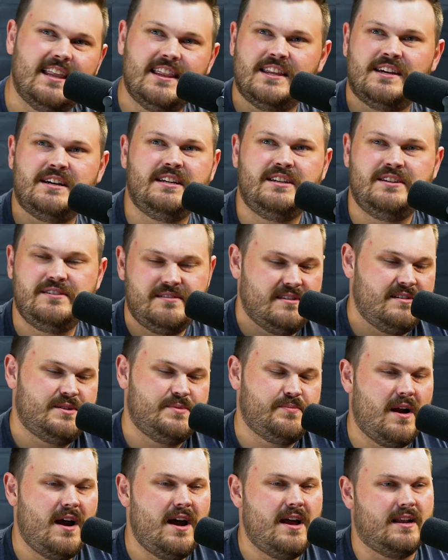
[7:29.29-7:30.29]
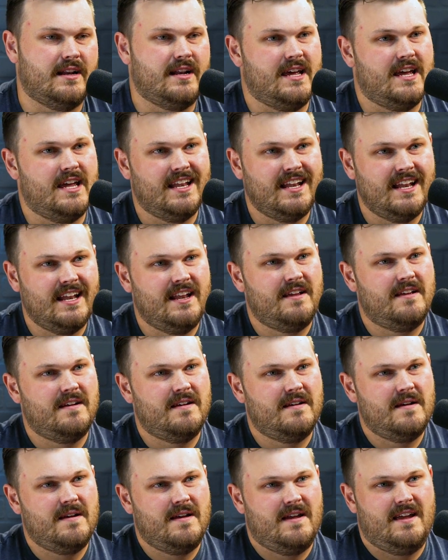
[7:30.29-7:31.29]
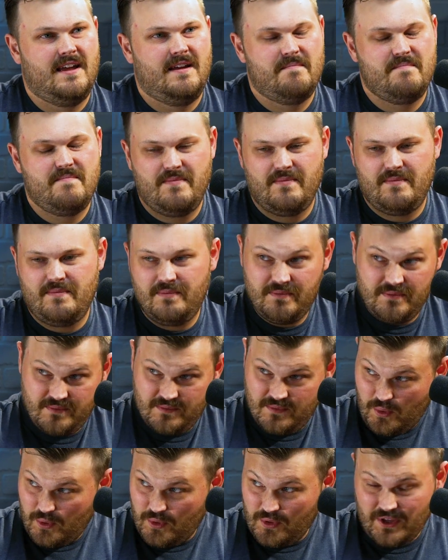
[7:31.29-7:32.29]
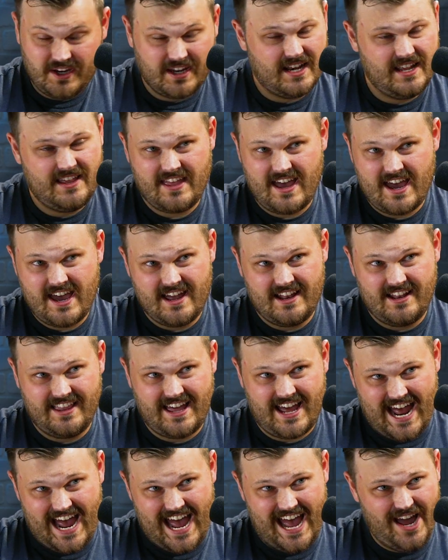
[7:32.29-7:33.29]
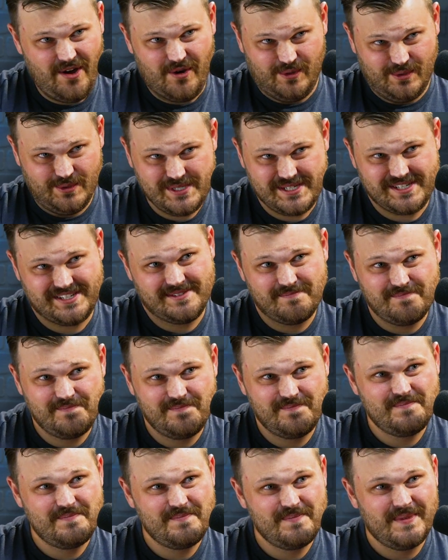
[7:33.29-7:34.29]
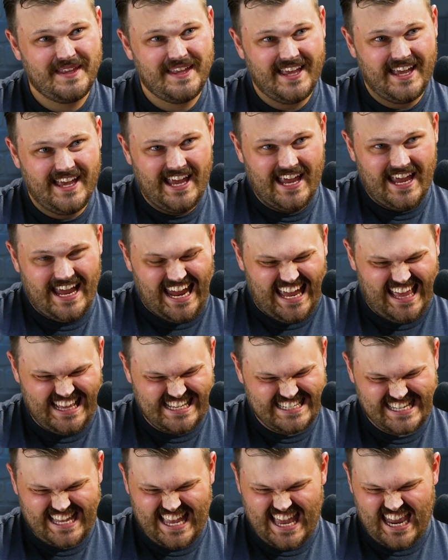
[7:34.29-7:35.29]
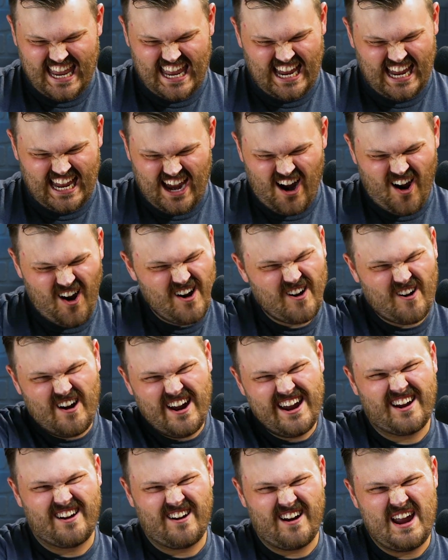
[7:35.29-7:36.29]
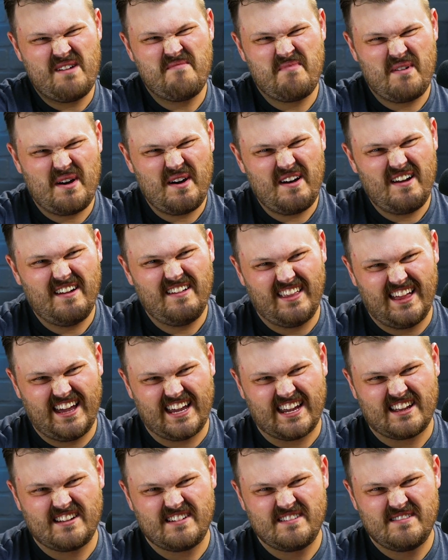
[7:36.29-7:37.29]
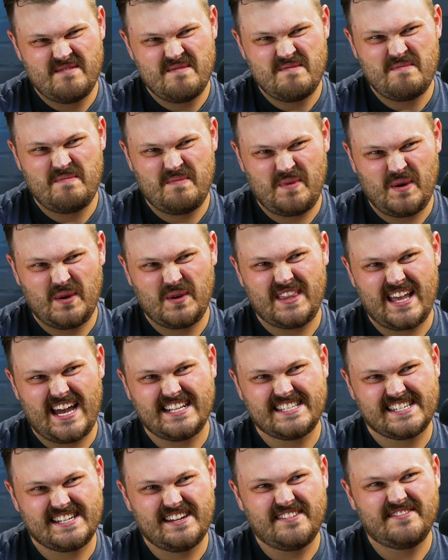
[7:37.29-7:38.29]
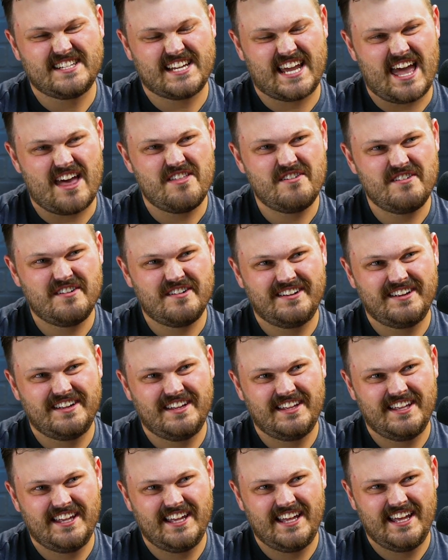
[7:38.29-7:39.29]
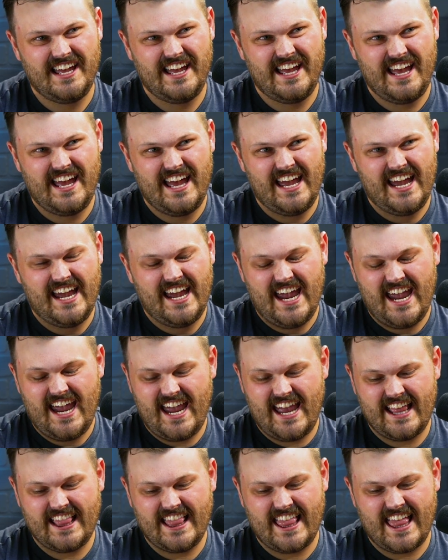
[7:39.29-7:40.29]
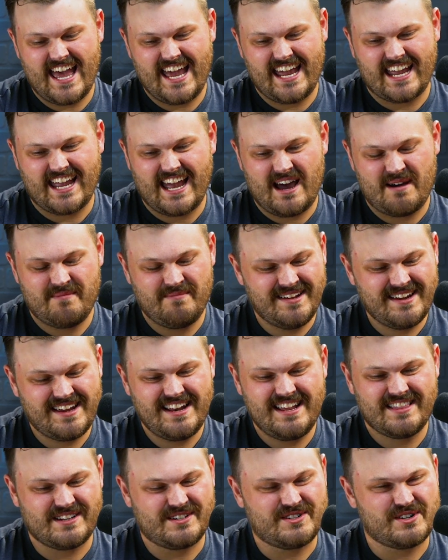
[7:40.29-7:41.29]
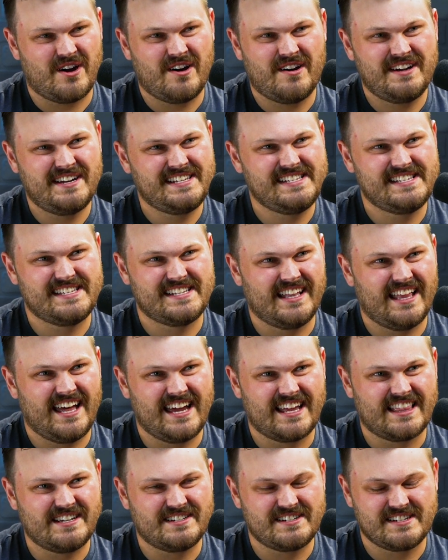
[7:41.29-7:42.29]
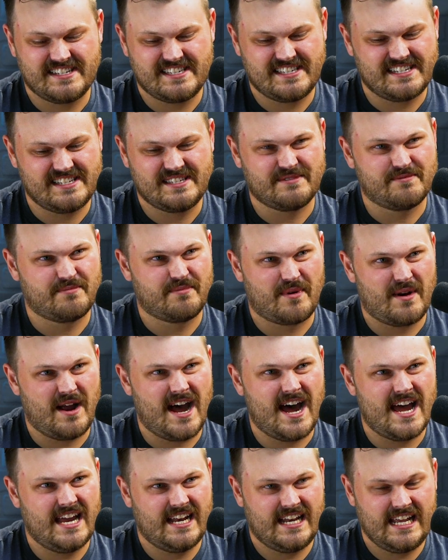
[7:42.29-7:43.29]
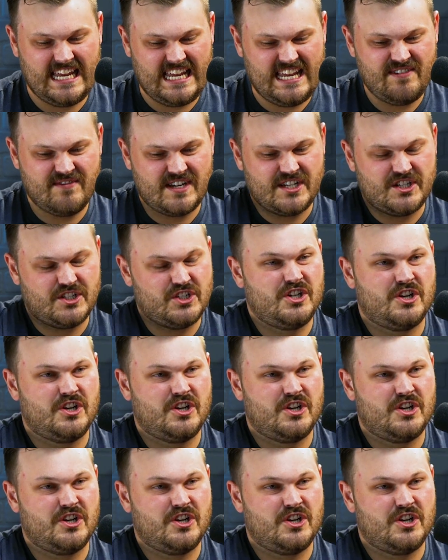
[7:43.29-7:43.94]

there's pride in it. We're looking at that house, and it's like our great grandpa like put that stuff together. And like, I'm looking at the drawings, and like, there's a sense of pride even in